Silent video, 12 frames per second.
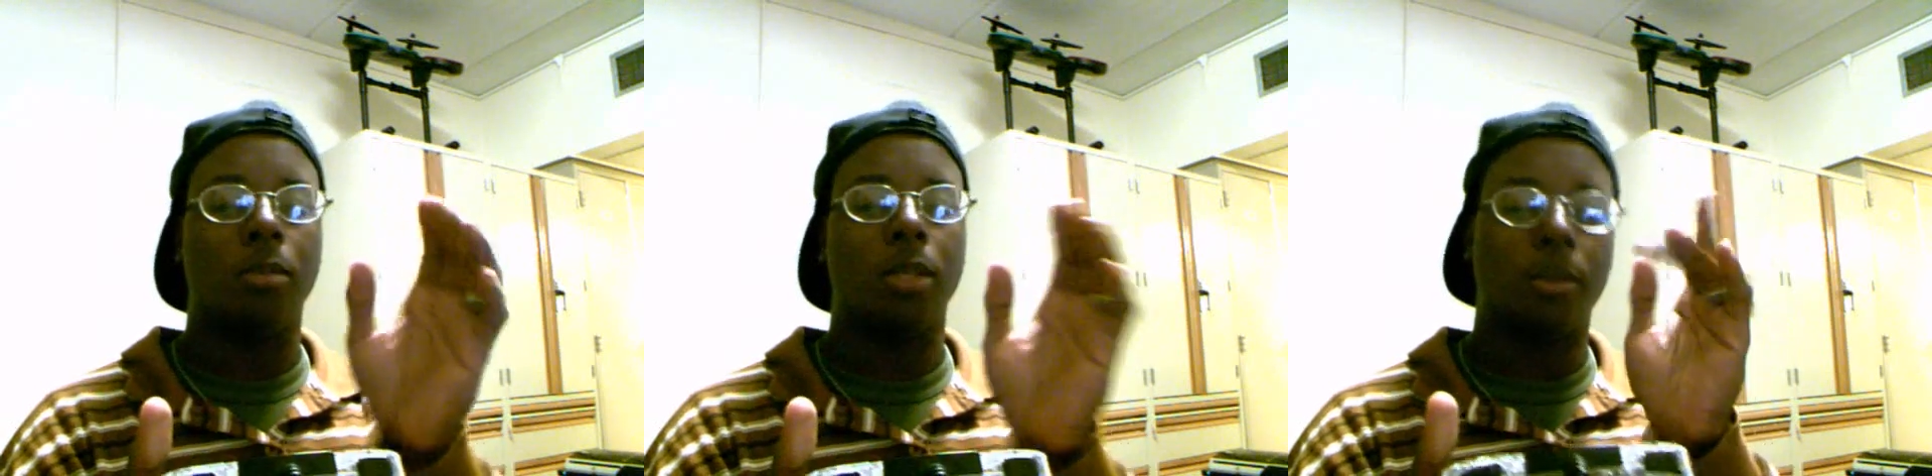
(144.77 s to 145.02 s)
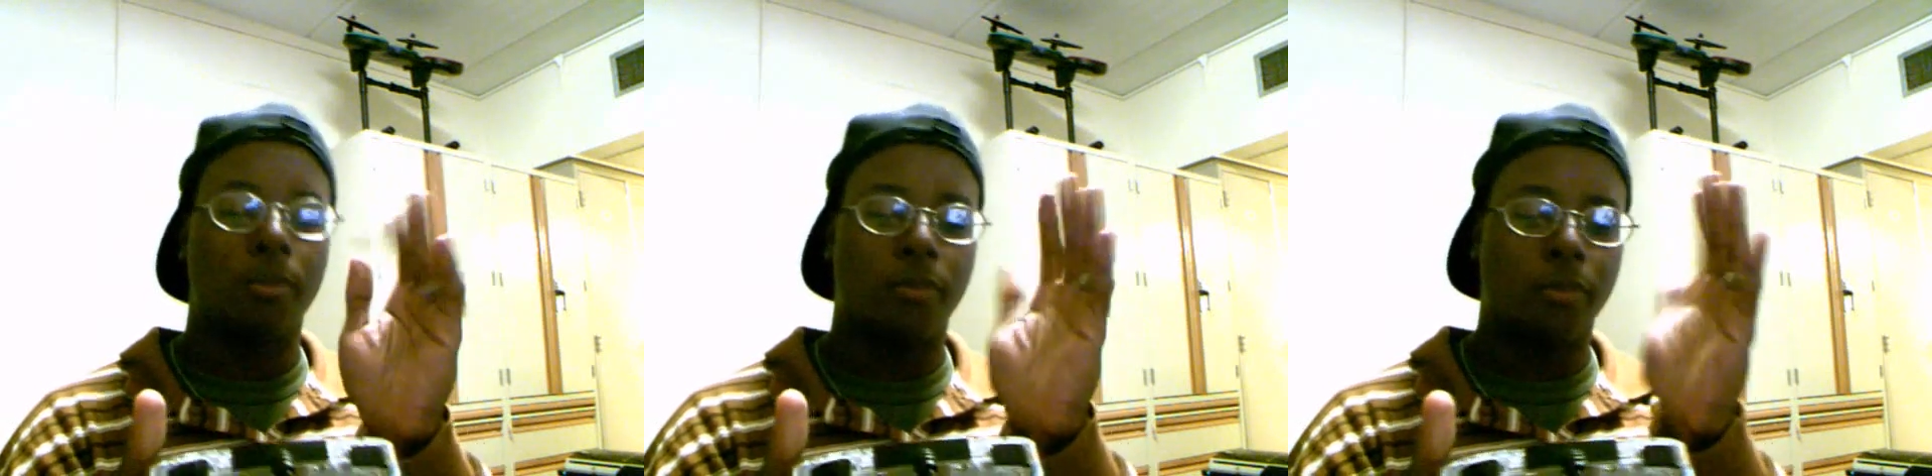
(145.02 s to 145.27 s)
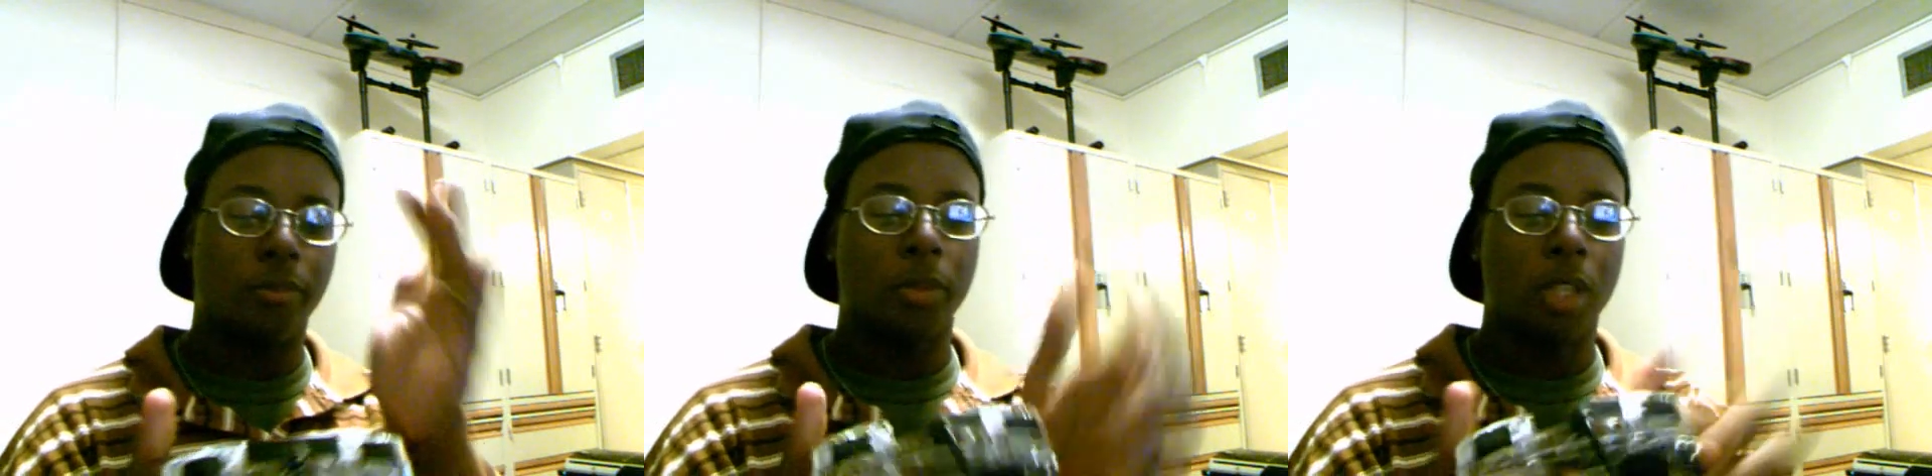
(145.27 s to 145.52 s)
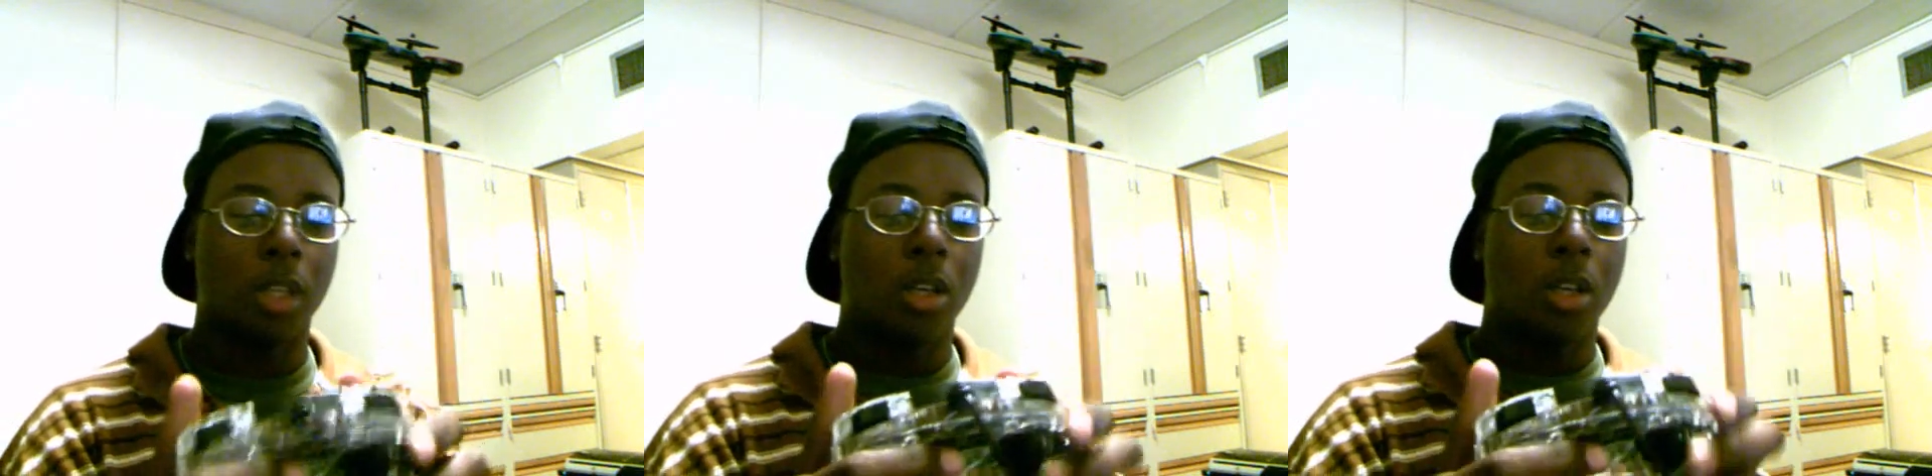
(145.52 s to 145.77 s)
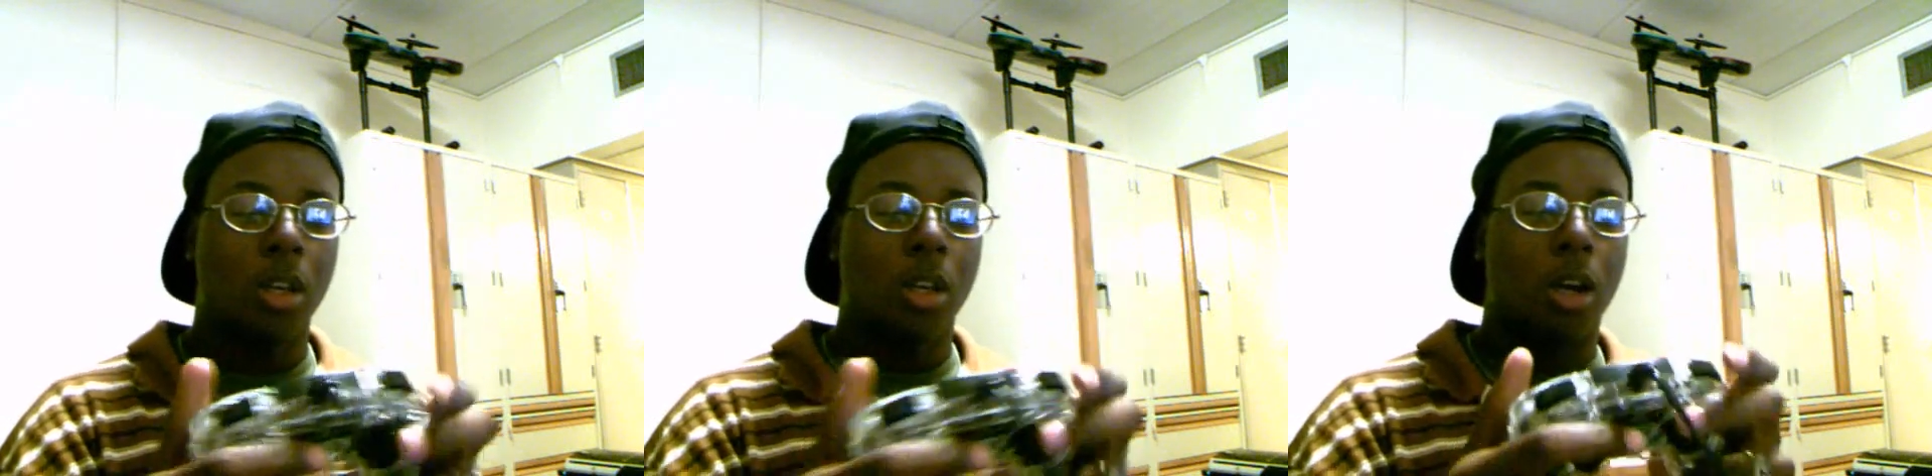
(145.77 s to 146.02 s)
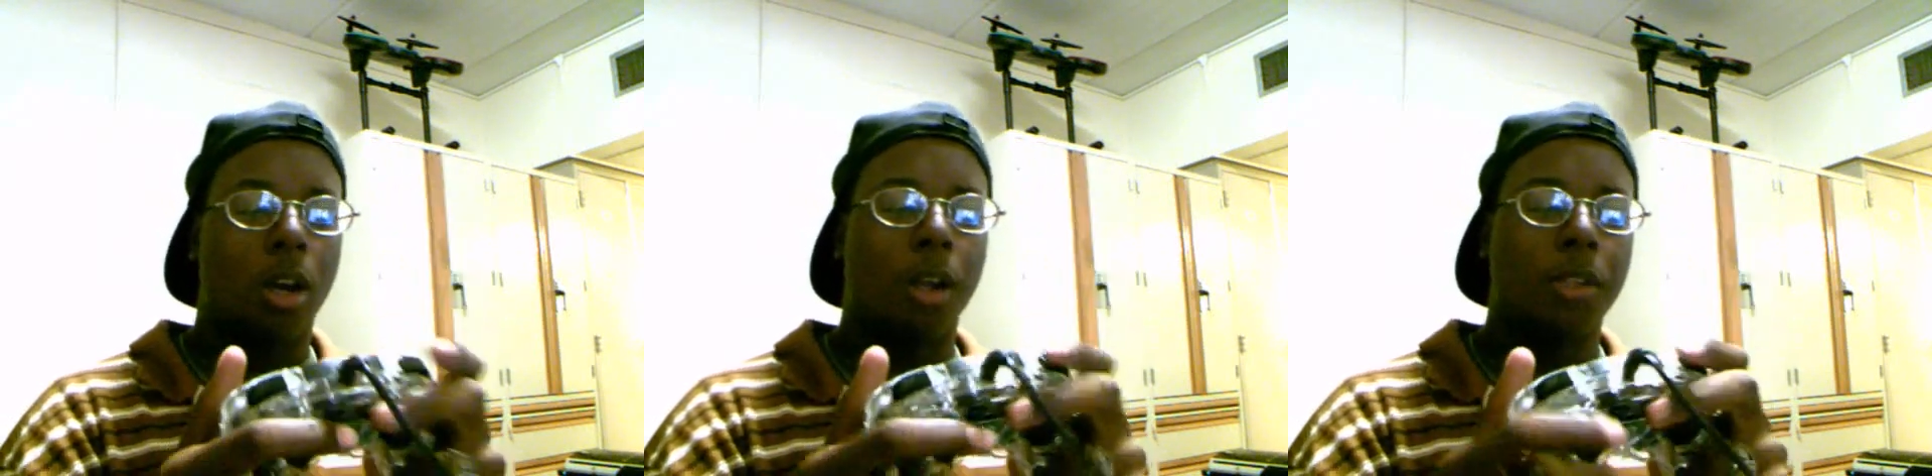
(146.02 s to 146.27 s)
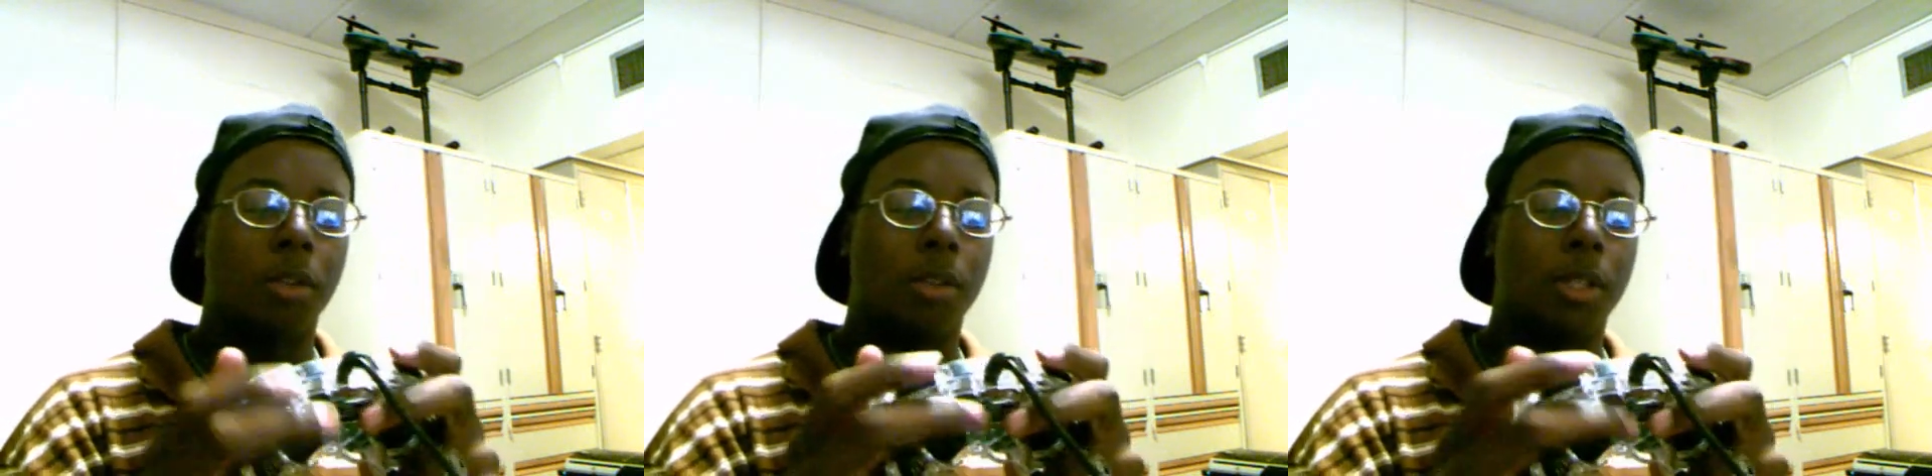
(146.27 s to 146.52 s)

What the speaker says: But also,